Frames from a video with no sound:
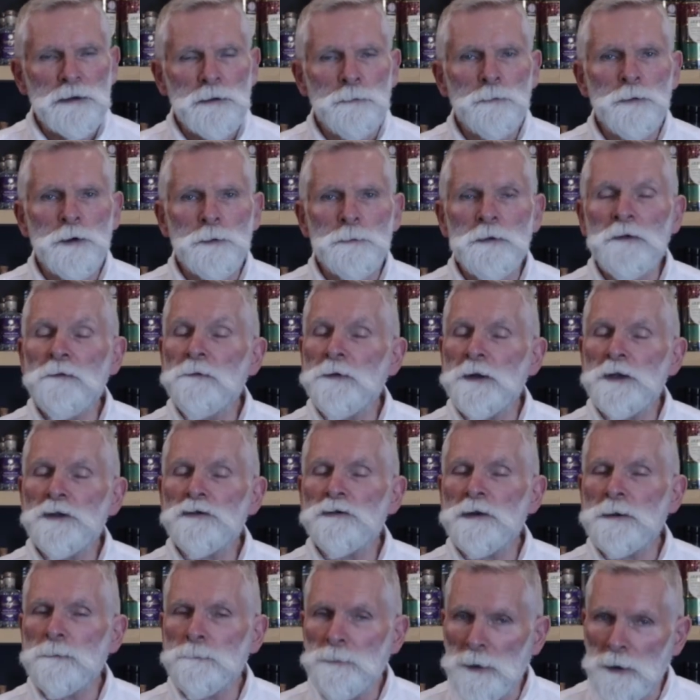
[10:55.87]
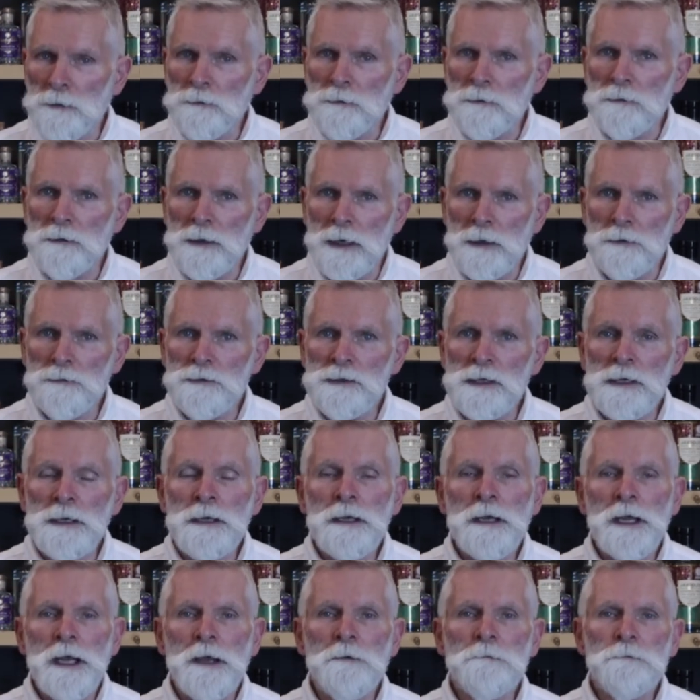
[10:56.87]
and we'll be featuring both of those
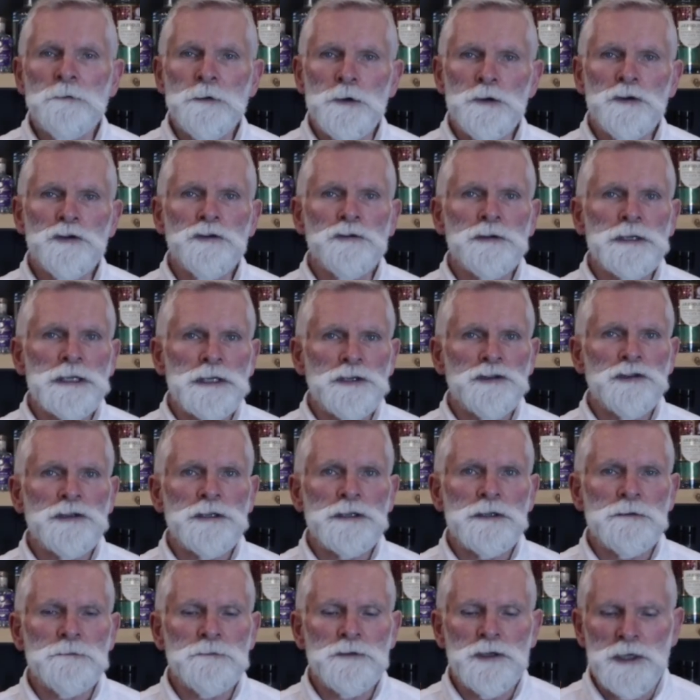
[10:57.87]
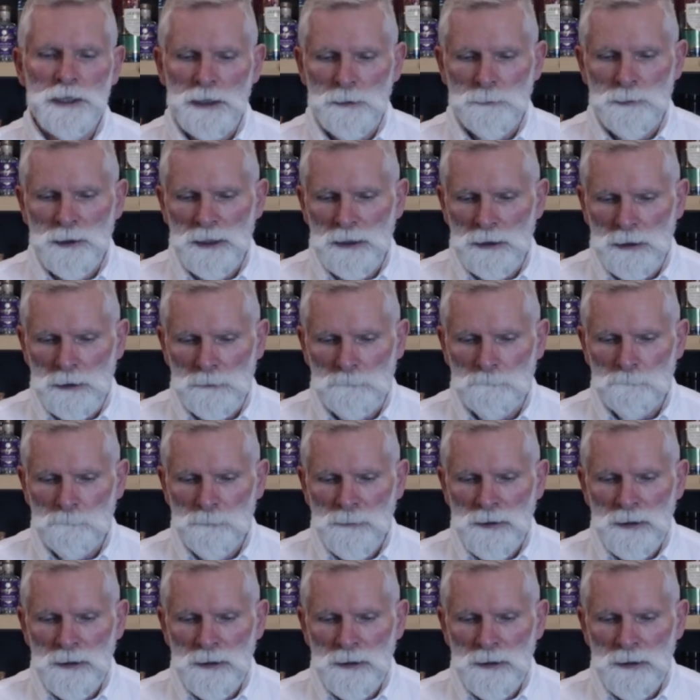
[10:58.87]
in future editions of Gin Opinion.